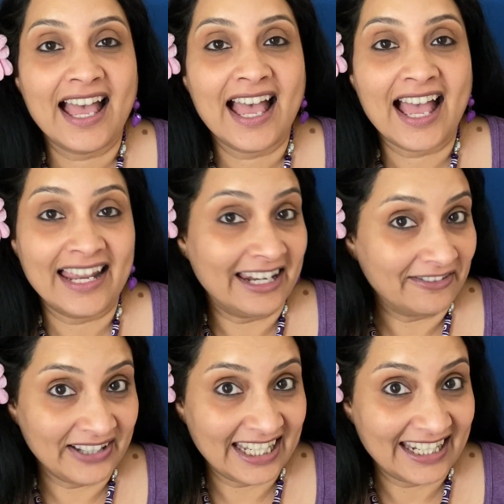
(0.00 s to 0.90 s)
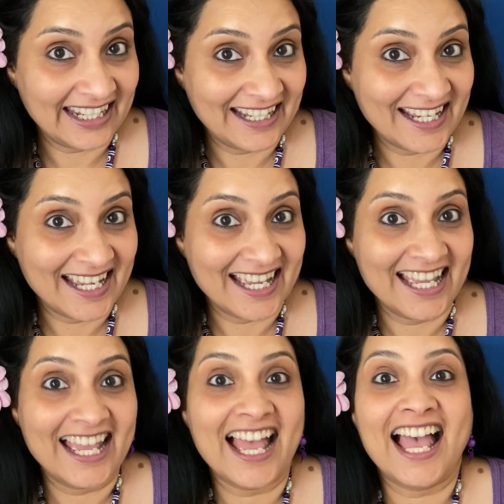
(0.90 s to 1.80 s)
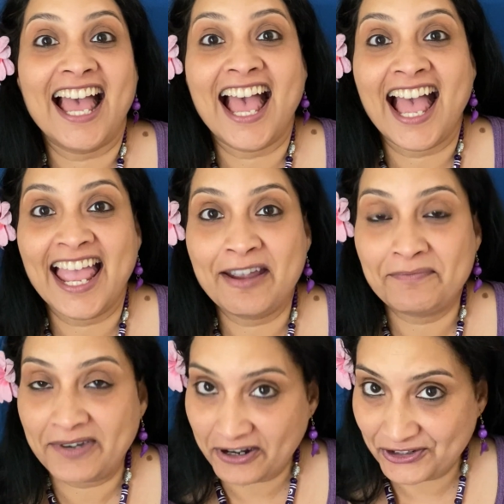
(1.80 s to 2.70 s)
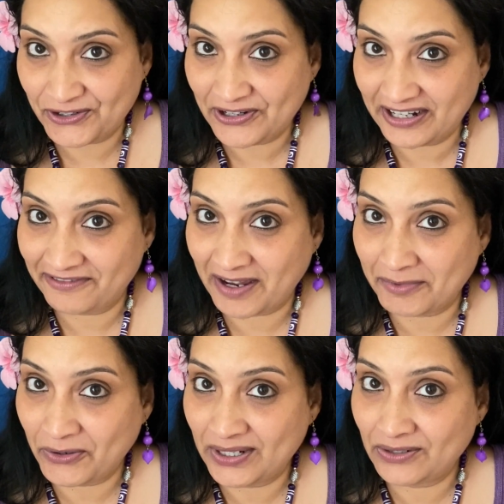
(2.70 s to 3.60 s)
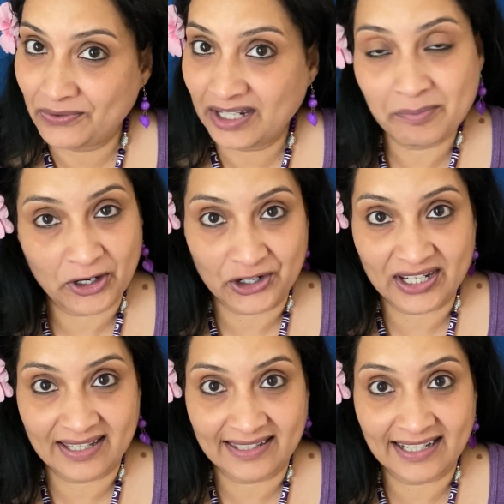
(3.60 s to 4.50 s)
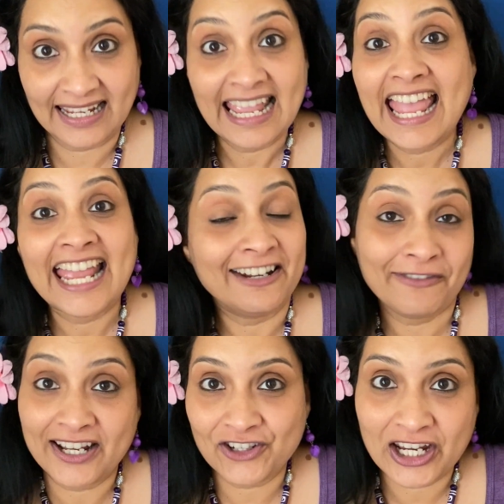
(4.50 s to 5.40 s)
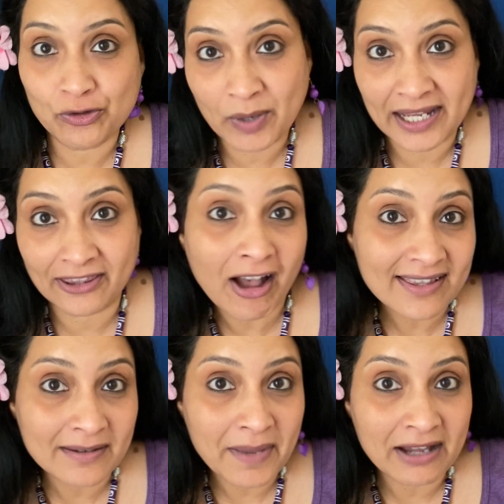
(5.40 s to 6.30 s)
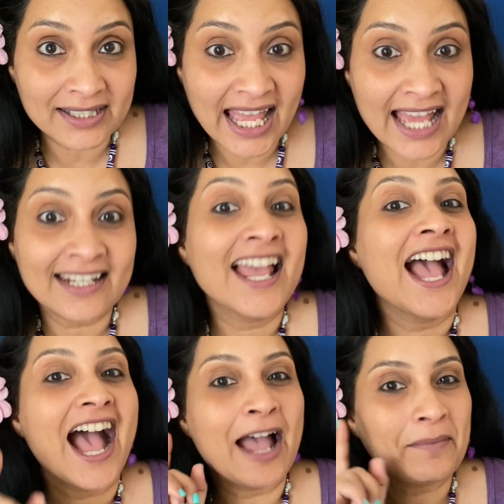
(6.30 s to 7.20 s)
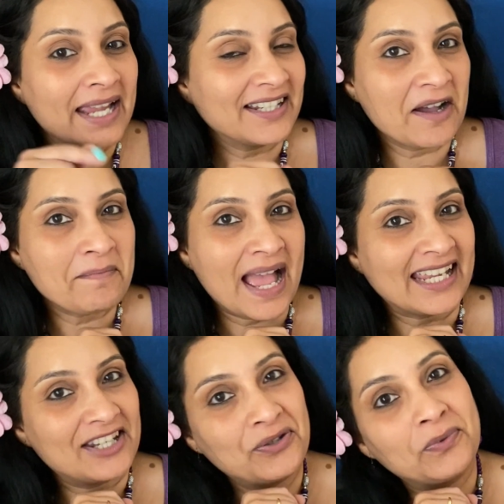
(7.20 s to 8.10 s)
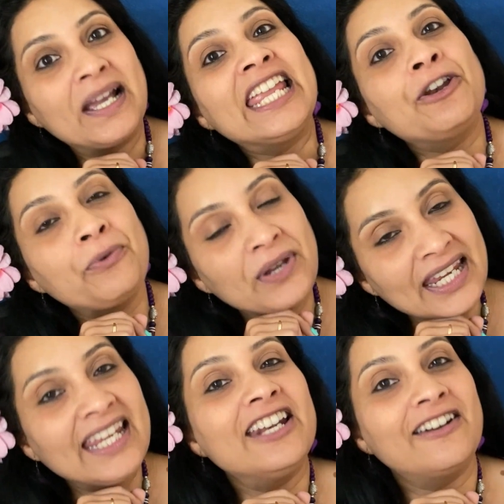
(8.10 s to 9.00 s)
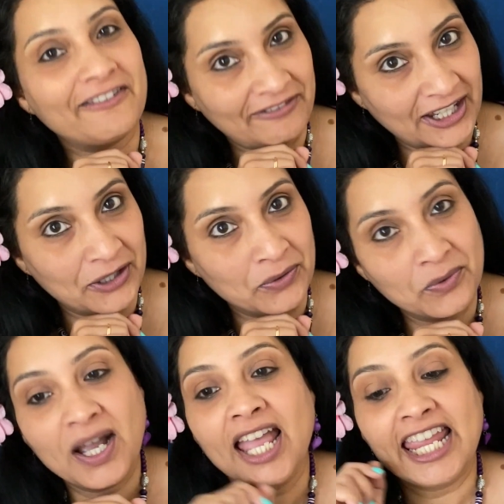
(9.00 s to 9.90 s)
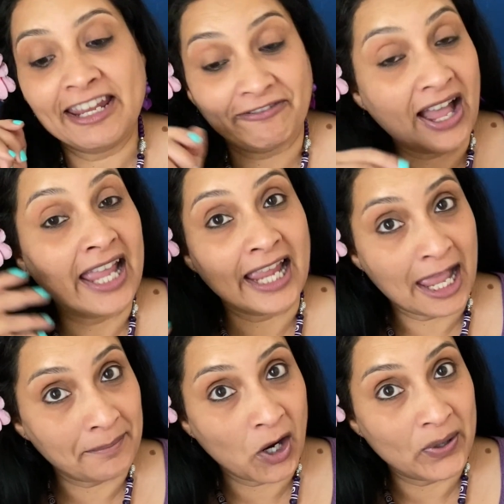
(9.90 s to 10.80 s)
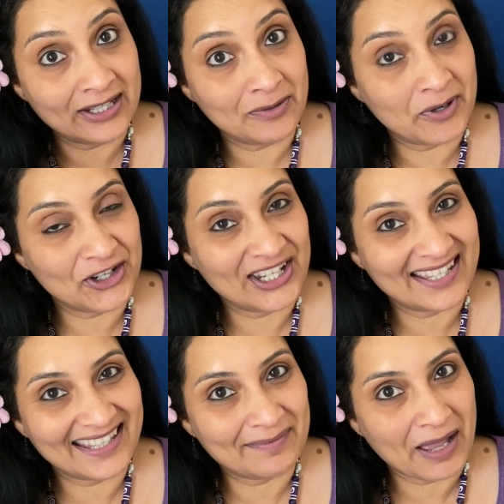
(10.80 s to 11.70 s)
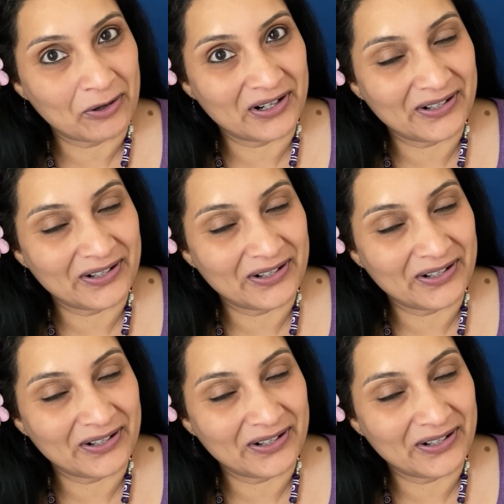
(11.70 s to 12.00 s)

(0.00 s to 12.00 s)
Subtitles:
I love it. I'm not sure if I'm going to repurchase it. And if I change my thoughts about that, I might come back and do a re-review if I am going to purchase this powder